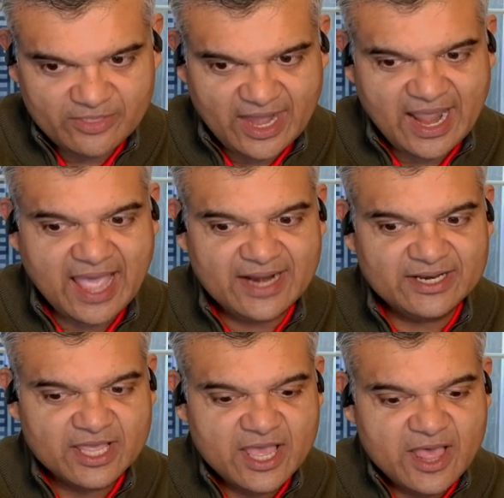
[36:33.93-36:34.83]
that
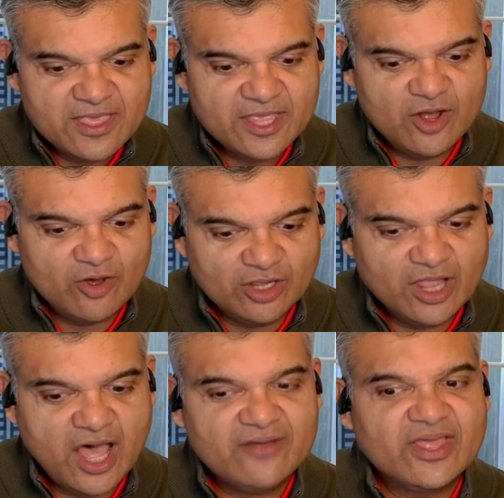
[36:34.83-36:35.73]
had, you know, a
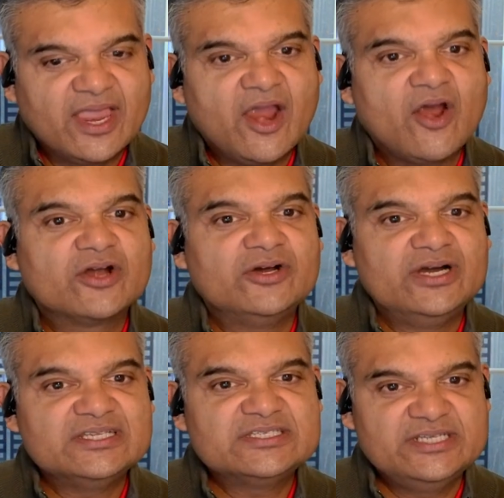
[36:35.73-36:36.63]
lot of the
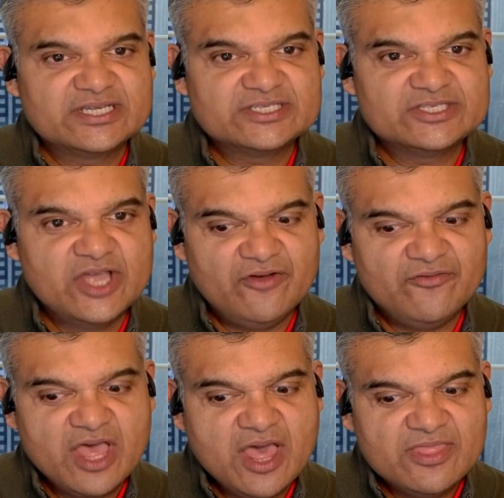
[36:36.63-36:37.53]
characteristics of